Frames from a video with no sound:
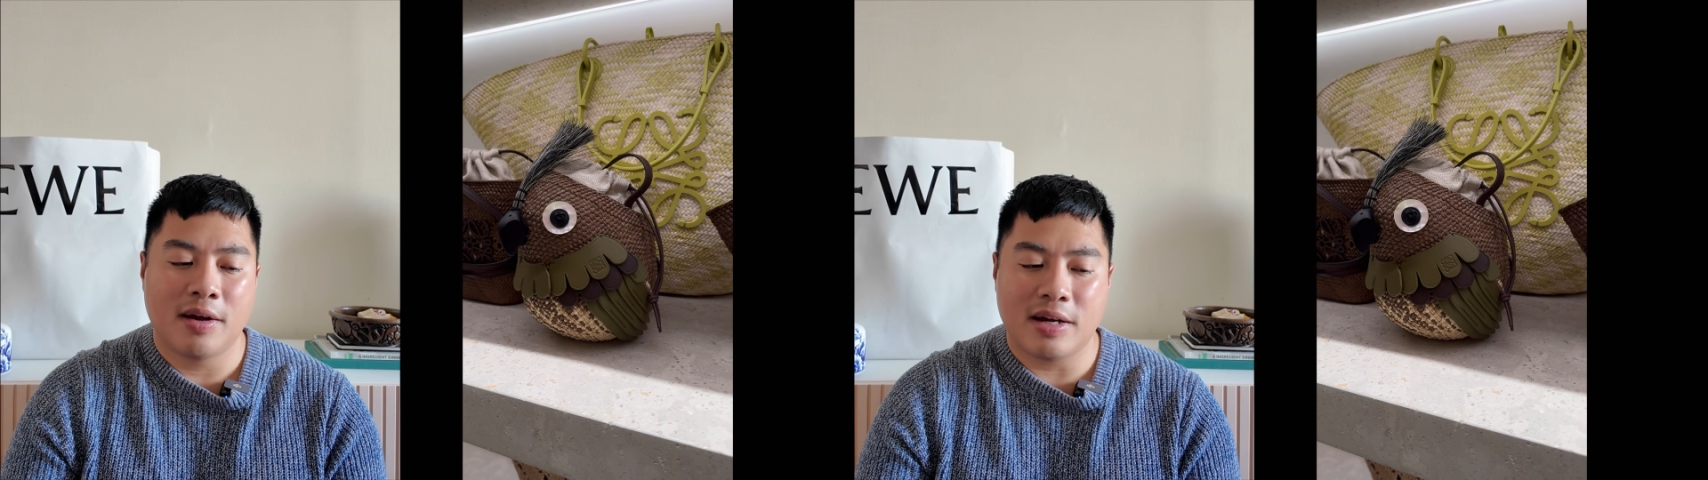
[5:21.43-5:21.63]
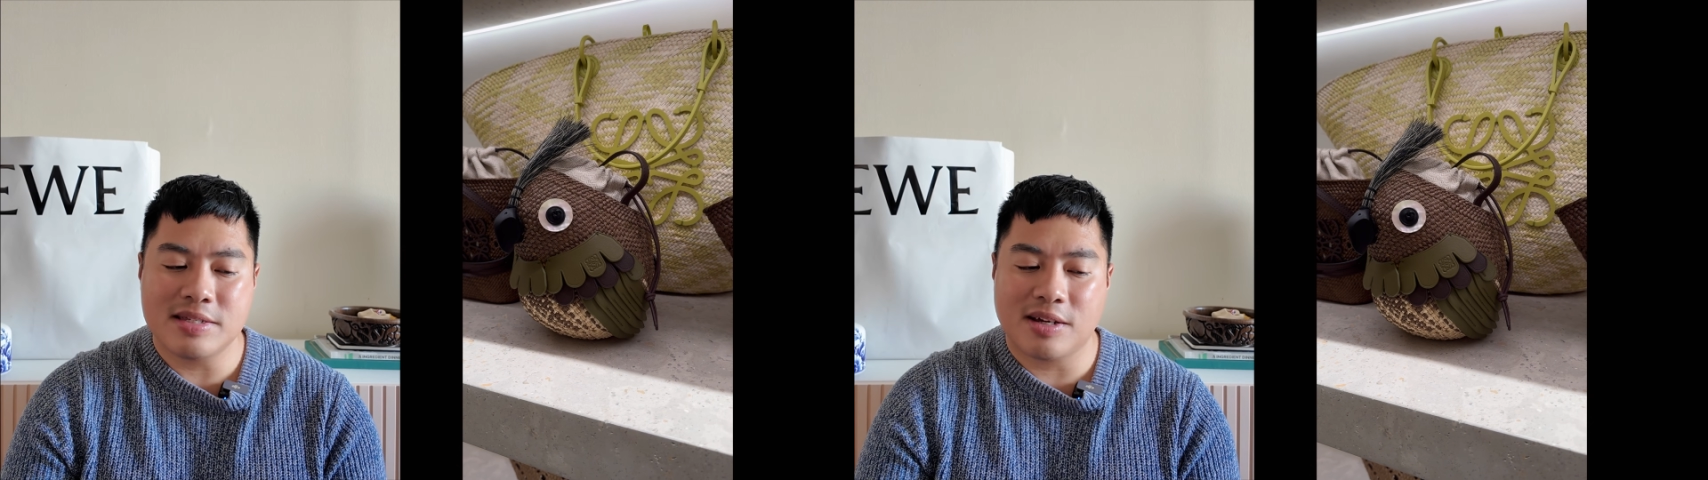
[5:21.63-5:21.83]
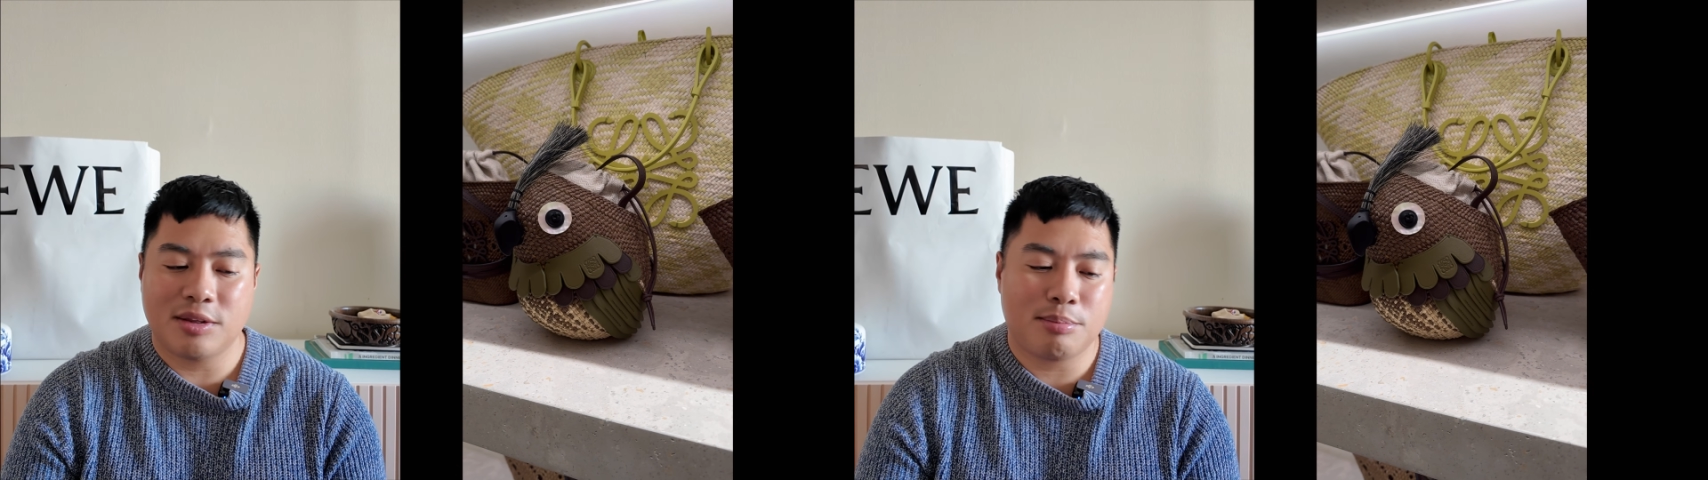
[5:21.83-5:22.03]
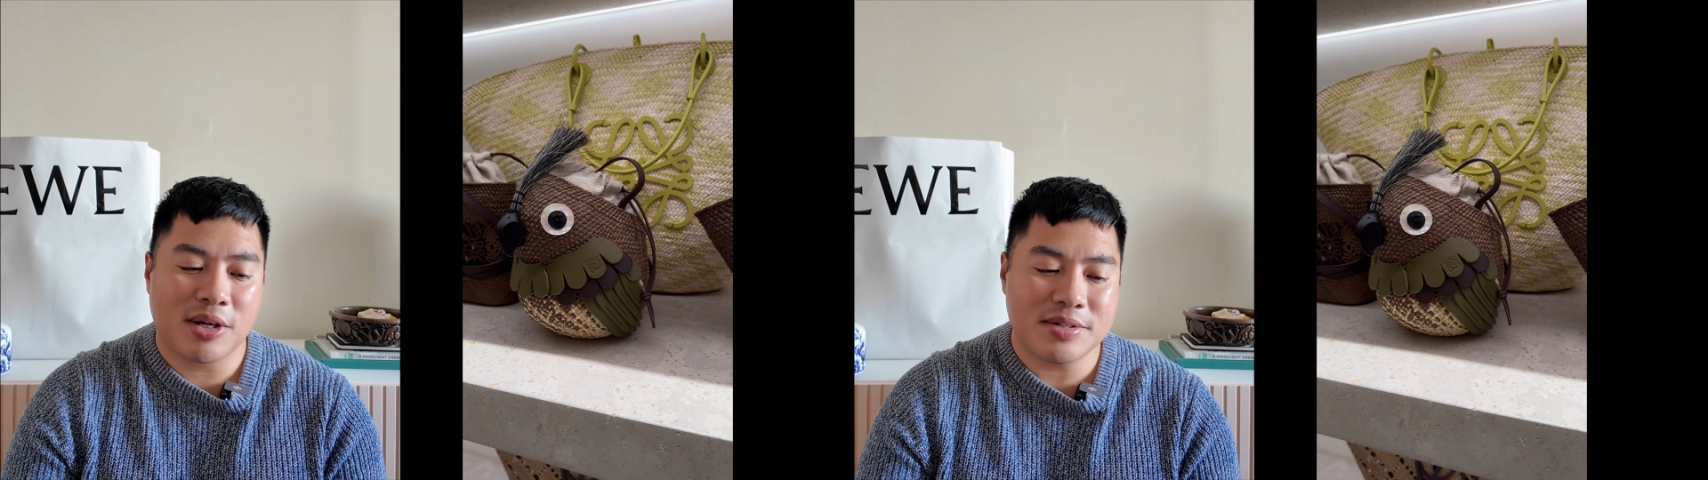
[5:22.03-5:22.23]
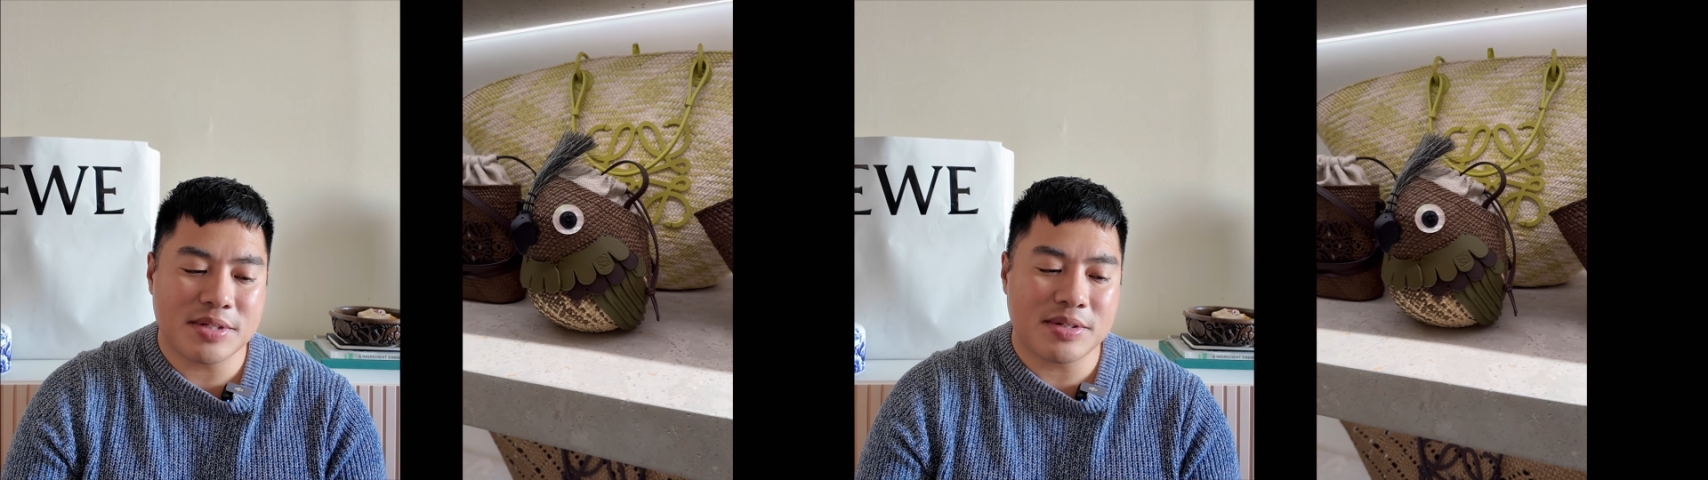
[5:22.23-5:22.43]
I saw the
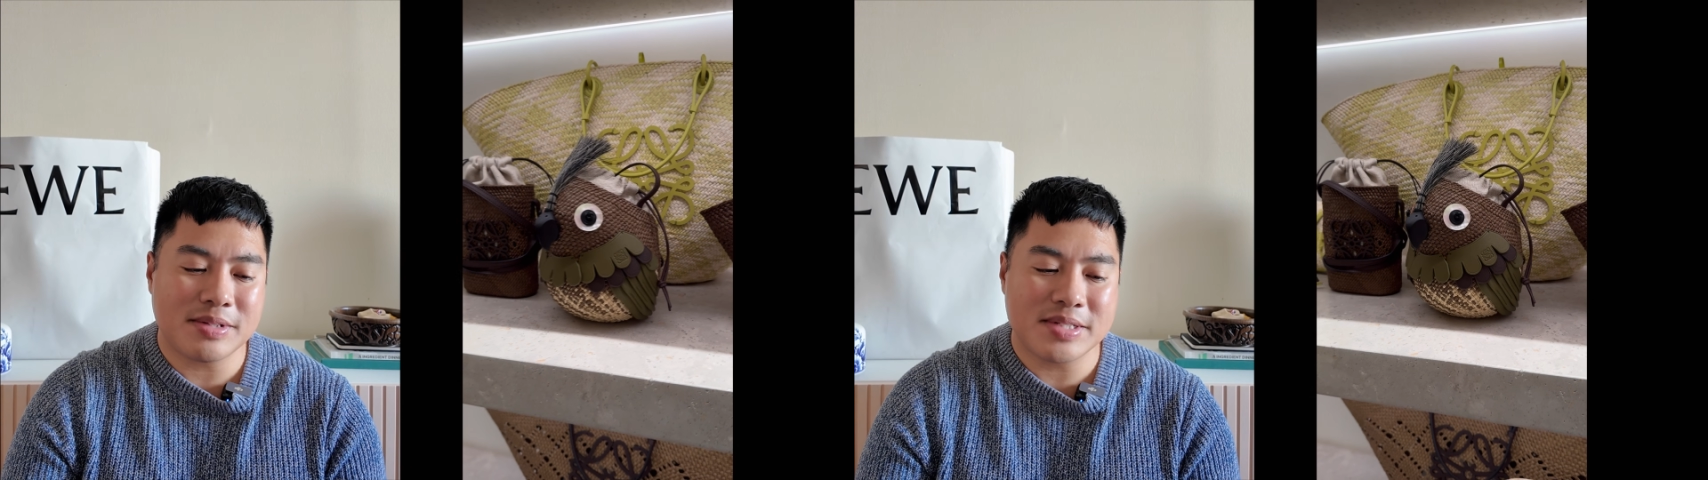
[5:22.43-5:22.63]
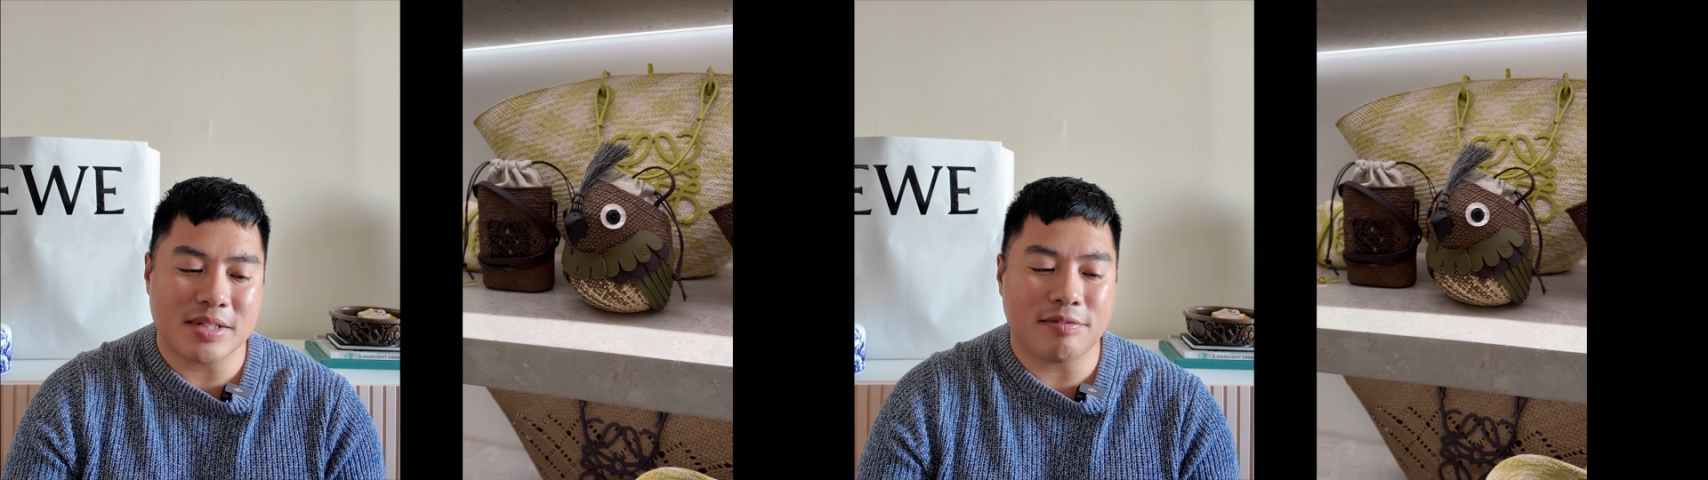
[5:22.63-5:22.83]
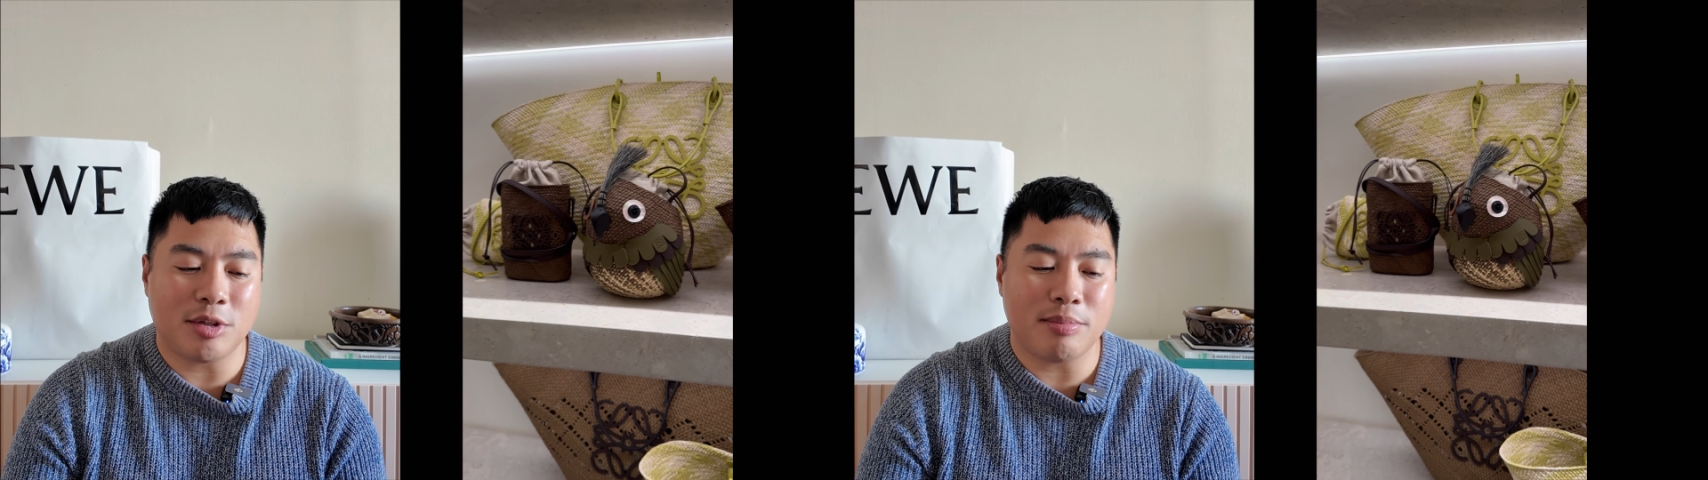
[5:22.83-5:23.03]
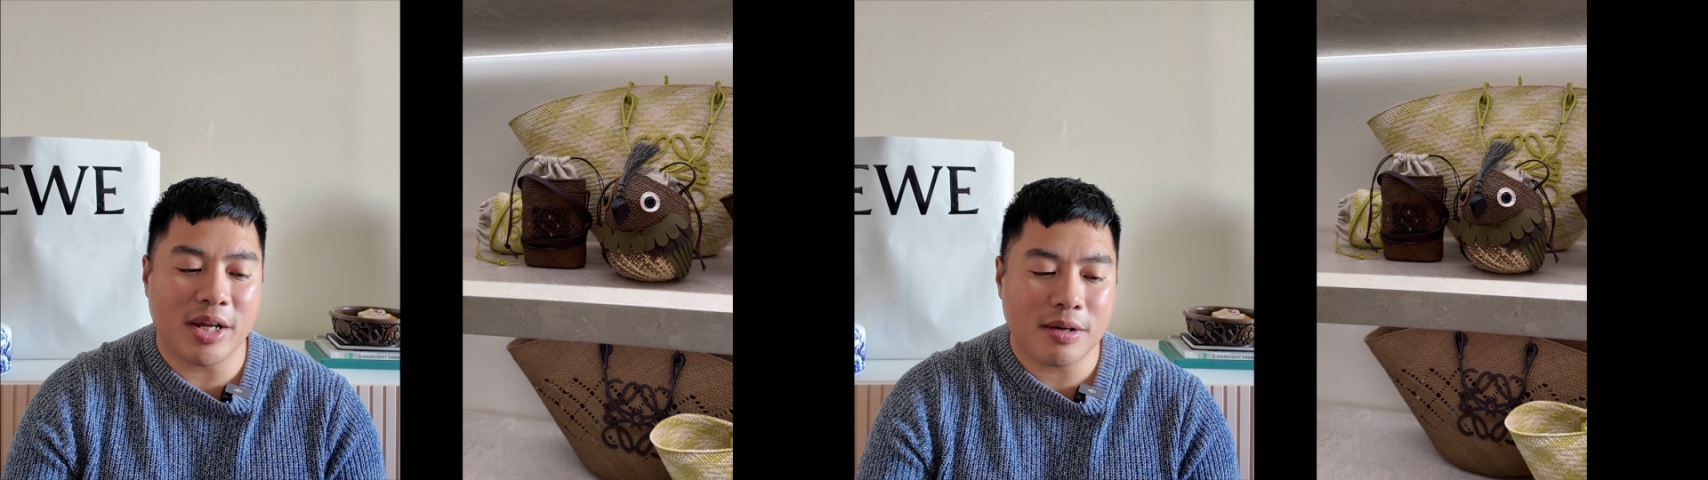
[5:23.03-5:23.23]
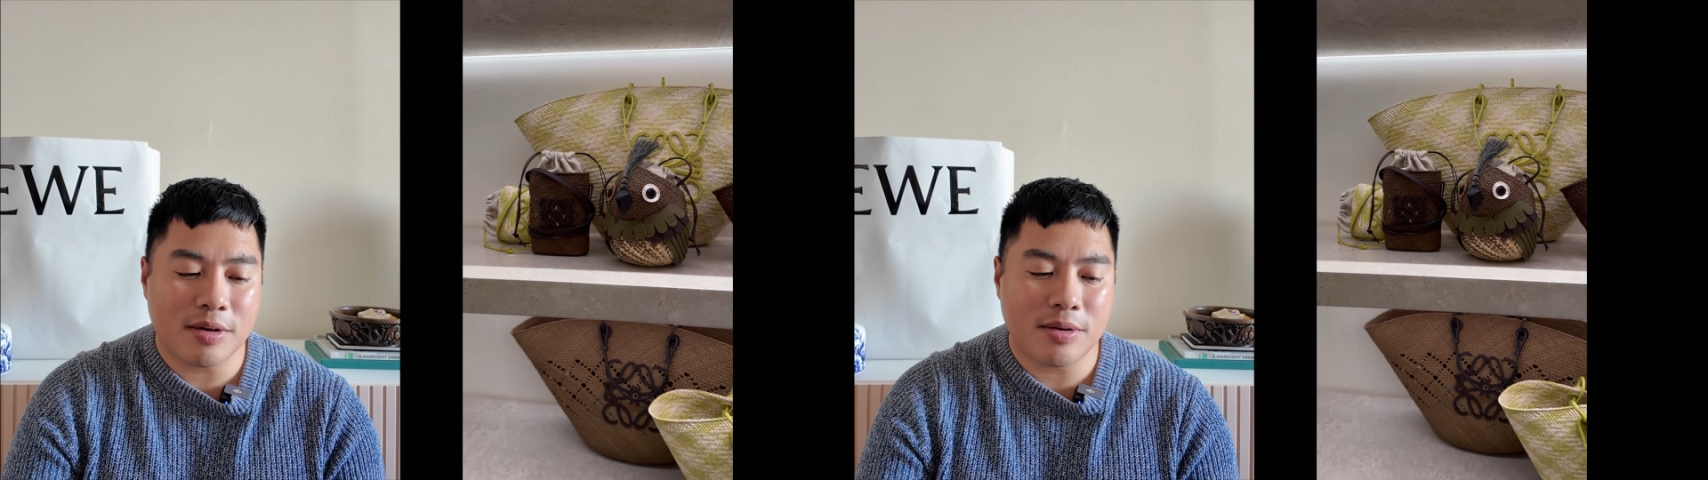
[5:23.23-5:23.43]
puzzles, the
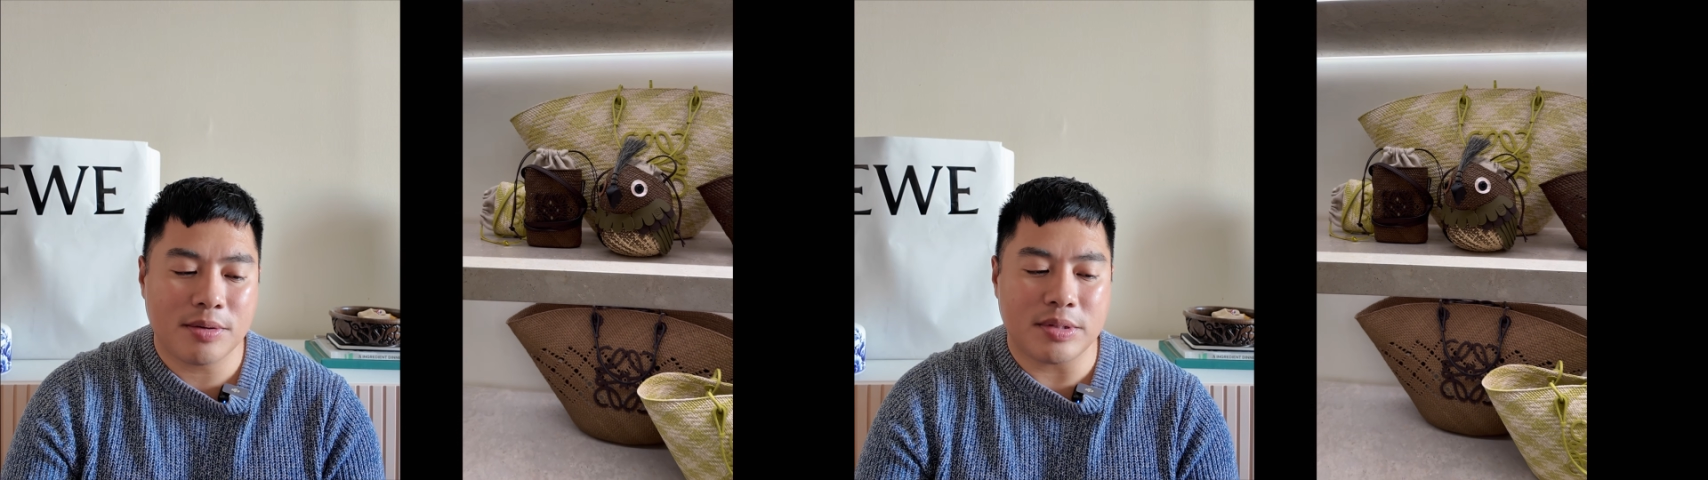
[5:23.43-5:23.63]
flamenco,